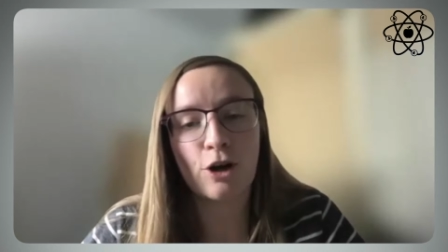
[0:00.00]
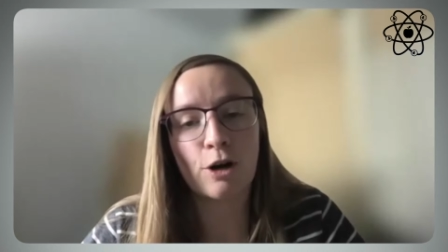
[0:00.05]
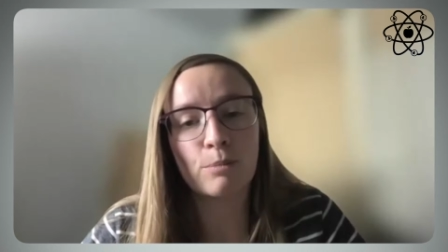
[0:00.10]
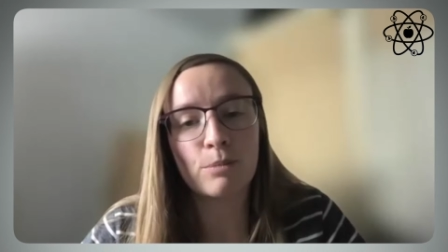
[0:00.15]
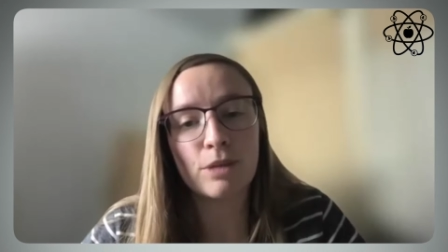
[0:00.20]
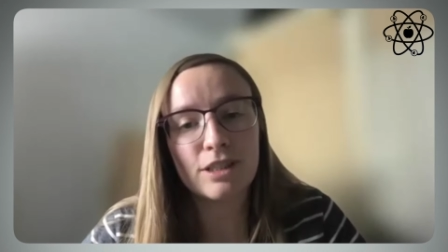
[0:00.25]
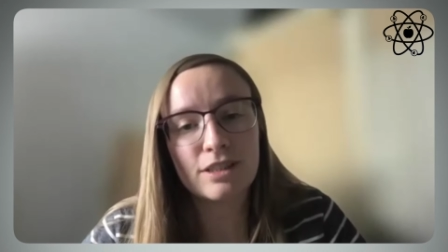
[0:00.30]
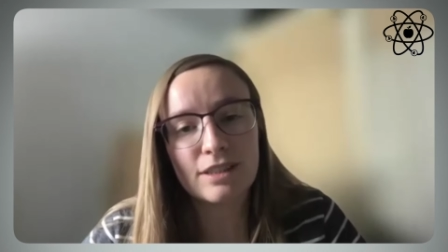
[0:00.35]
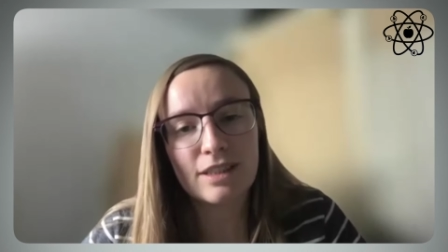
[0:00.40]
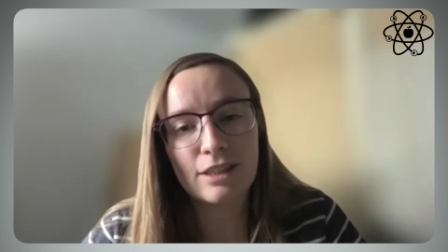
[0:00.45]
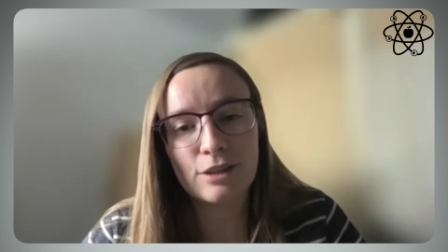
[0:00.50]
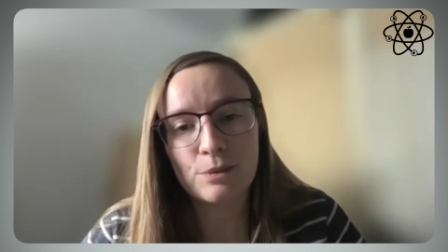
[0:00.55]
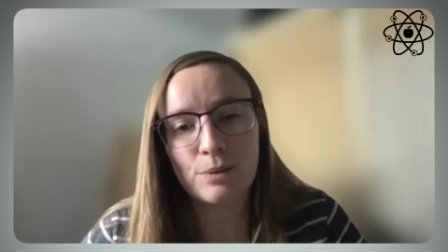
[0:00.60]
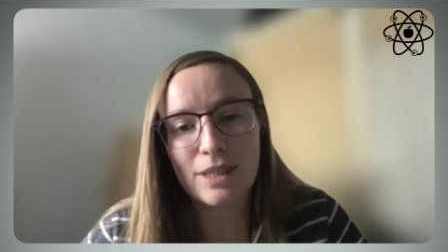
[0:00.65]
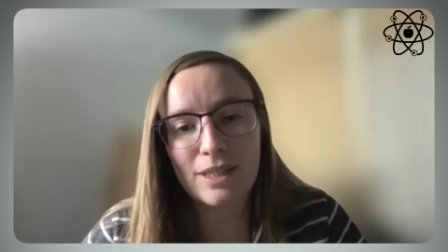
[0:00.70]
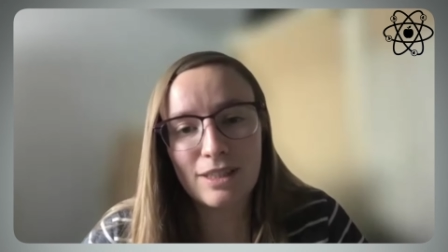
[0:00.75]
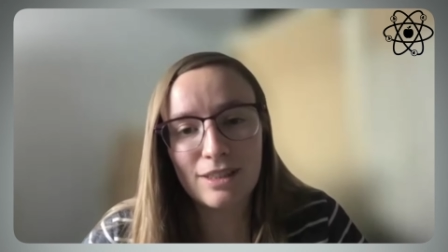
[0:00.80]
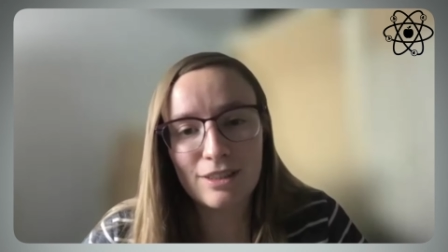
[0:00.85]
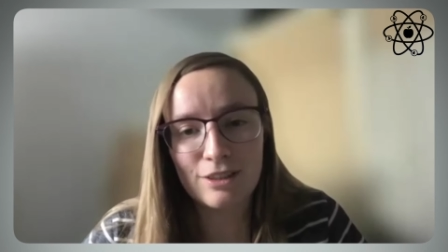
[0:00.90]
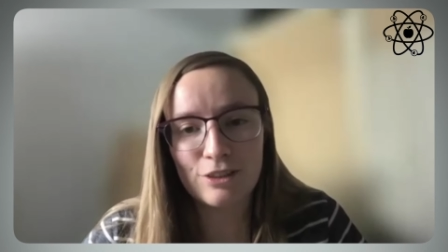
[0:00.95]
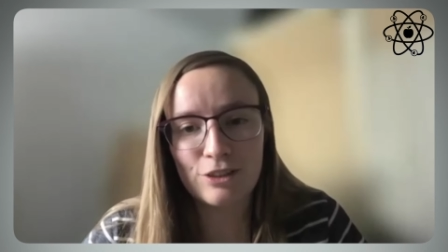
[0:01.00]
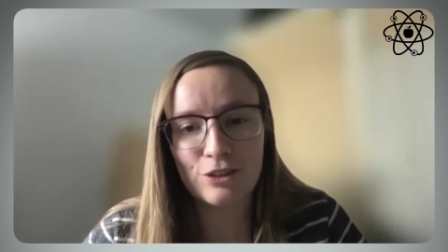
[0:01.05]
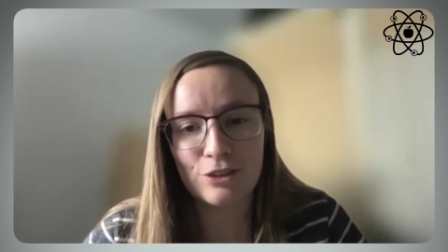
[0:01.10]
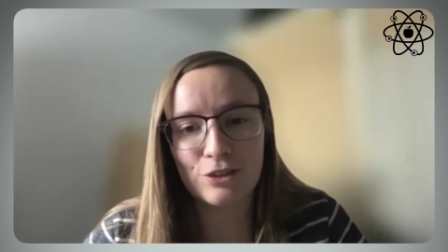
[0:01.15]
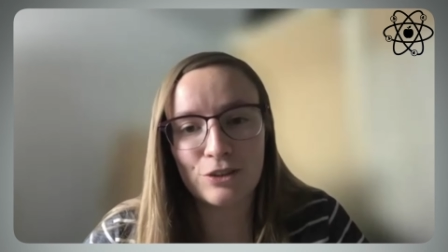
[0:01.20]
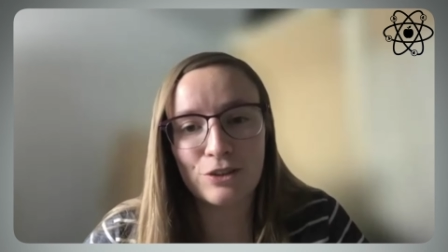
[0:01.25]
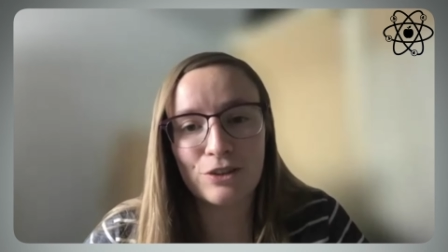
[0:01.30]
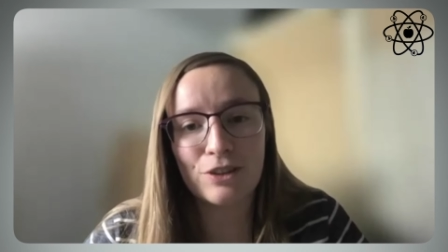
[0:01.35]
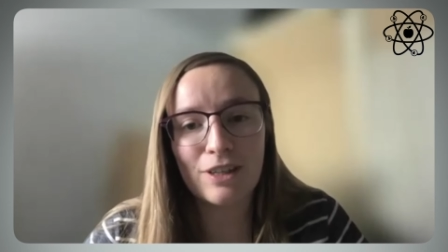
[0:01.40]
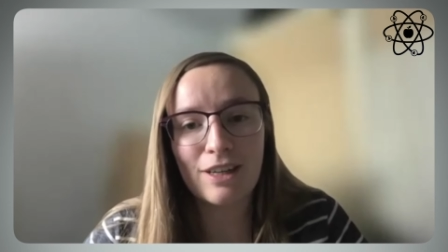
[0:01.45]
harmless that way.
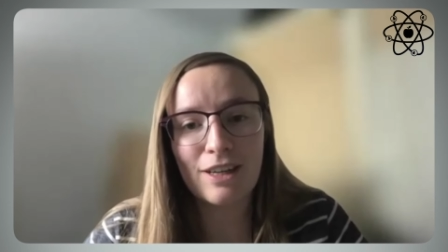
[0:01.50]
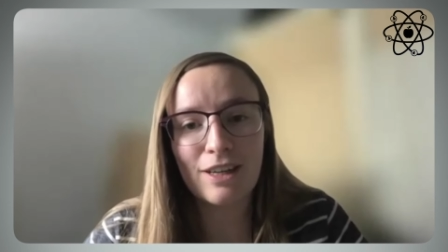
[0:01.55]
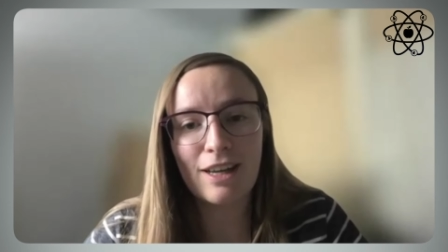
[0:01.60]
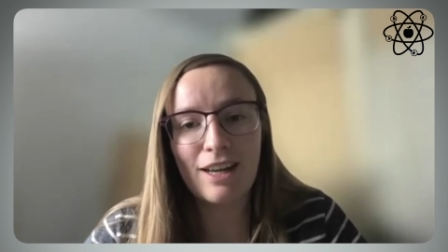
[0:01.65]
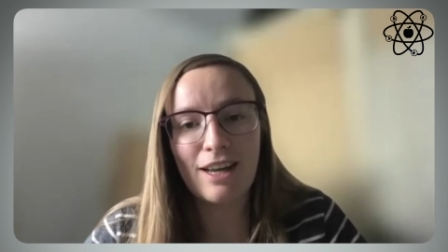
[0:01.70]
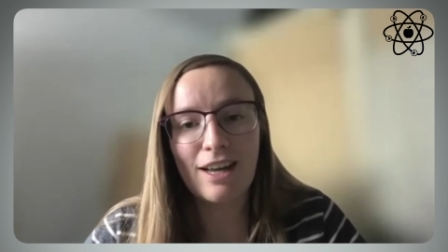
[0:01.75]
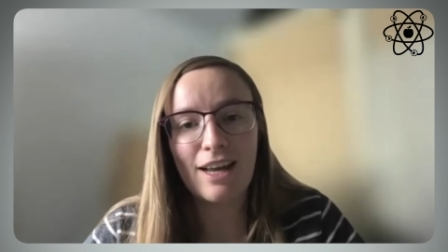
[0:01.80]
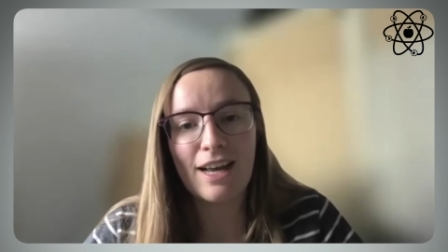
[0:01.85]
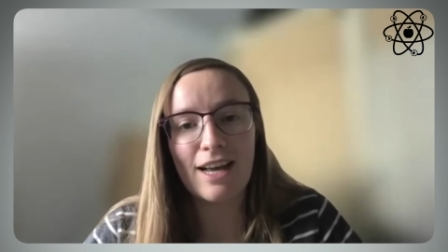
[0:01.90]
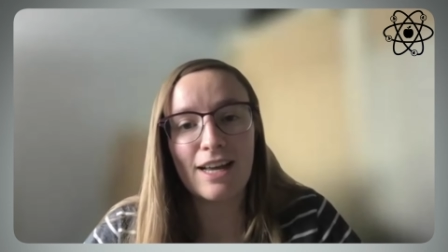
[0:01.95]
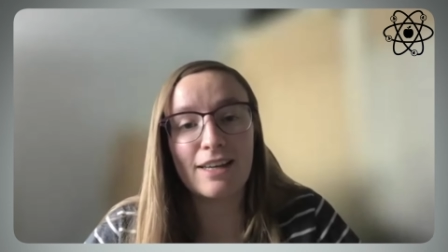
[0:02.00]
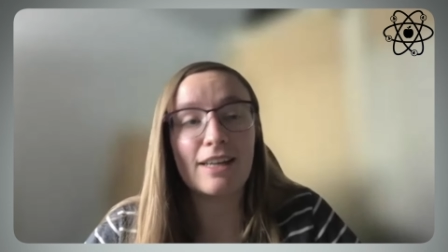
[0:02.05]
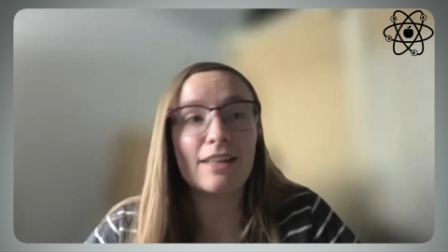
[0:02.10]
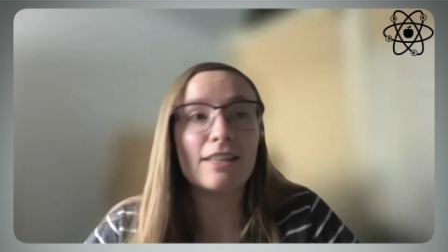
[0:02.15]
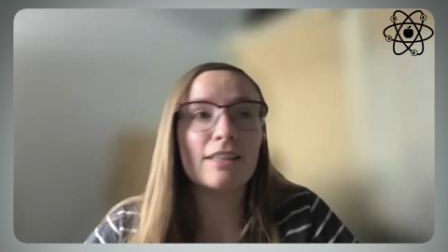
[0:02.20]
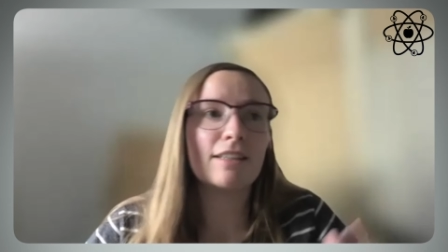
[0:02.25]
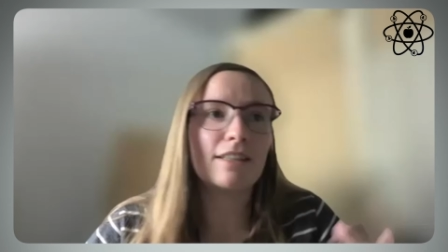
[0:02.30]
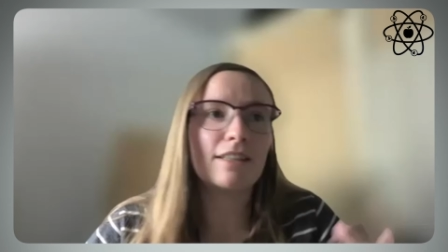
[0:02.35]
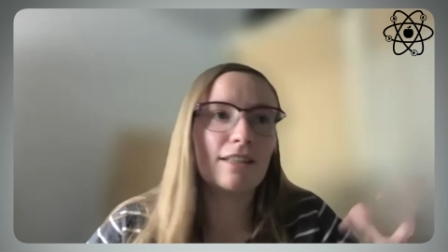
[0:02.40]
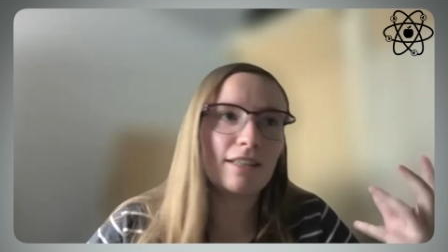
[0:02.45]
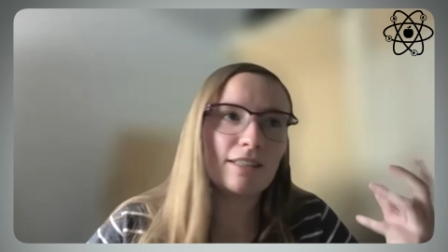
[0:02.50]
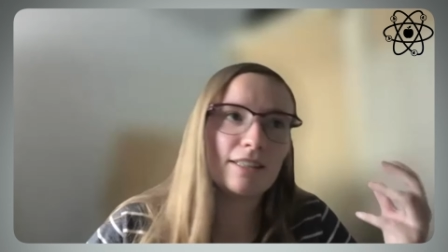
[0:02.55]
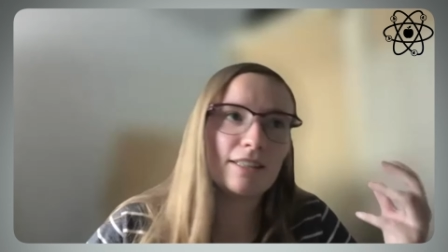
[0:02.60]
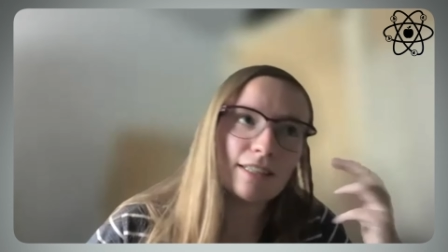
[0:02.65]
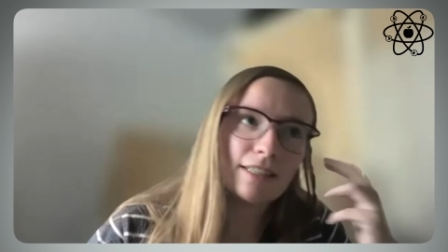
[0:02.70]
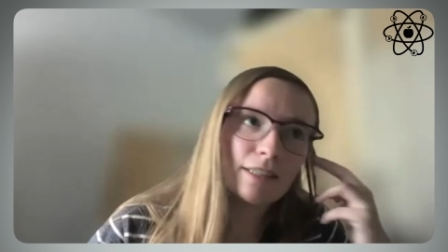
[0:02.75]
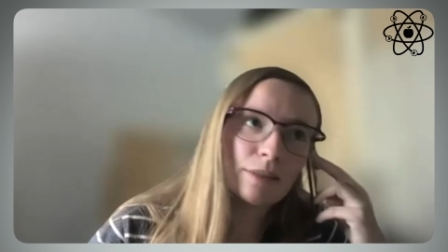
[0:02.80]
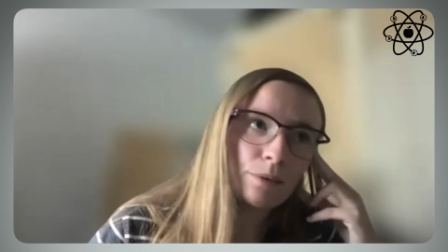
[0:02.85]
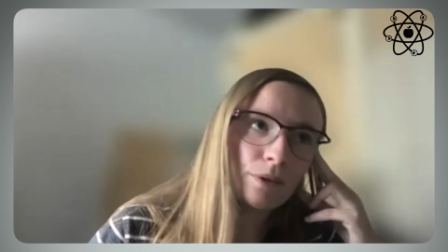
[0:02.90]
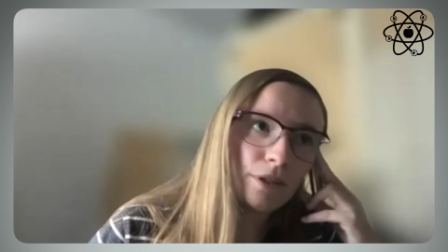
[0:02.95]
So, and then I
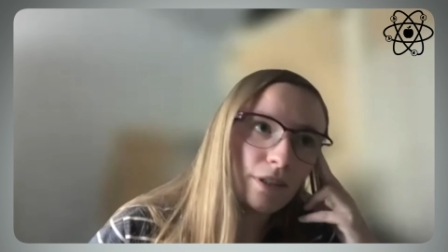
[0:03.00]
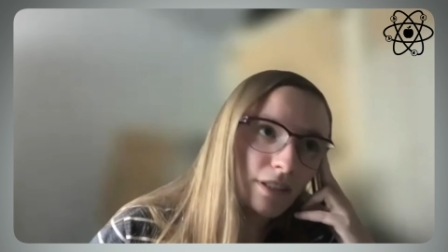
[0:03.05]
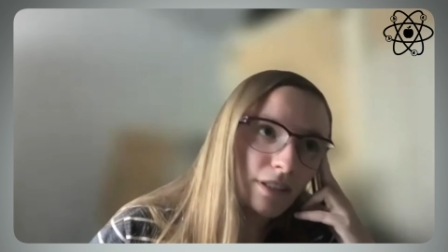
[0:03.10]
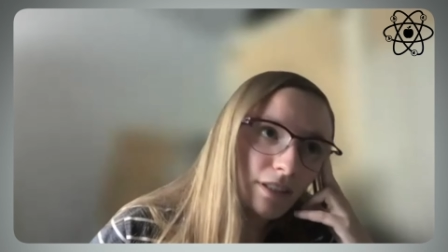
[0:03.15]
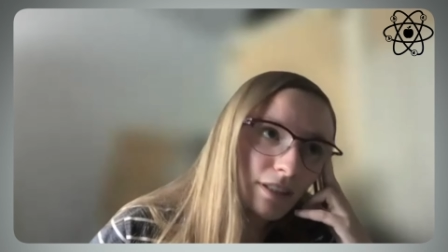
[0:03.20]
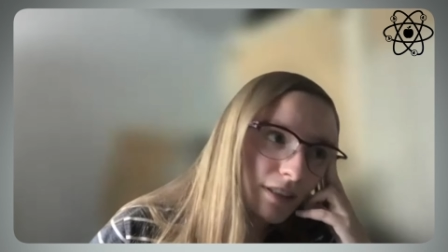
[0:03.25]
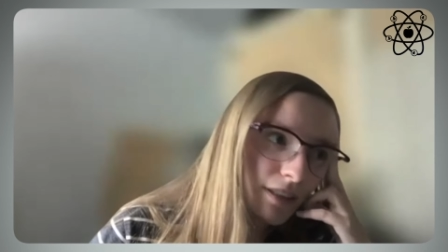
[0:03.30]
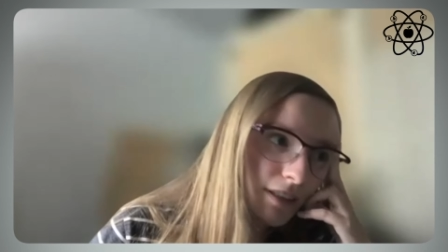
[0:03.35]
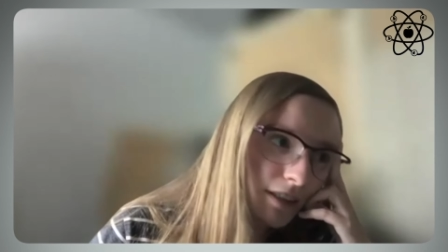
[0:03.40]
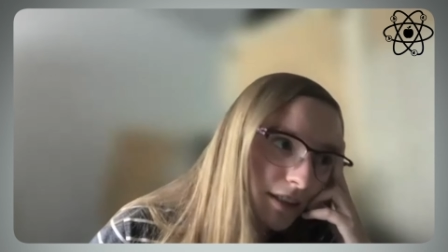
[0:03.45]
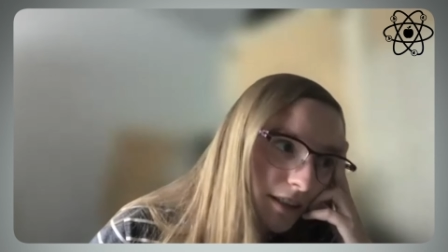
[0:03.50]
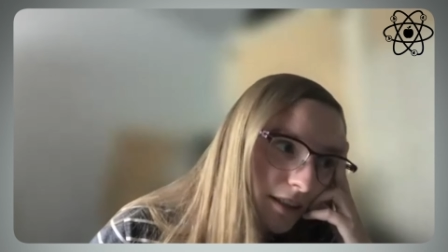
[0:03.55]
think it was